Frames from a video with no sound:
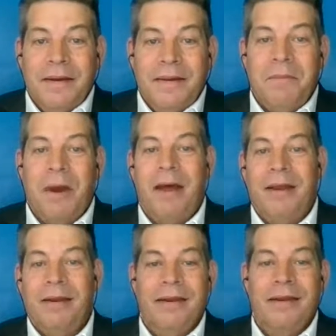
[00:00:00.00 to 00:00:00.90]
but
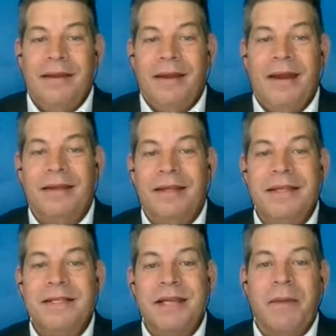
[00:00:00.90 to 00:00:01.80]
at
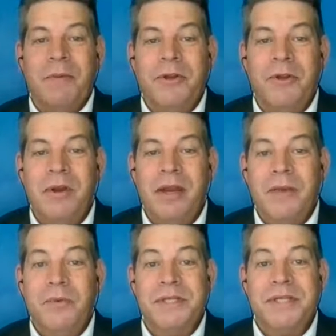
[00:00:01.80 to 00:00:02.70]
least the opportunity
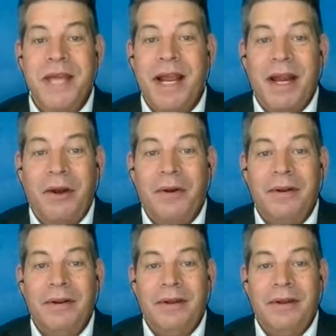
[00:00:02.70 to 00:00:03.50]
was there.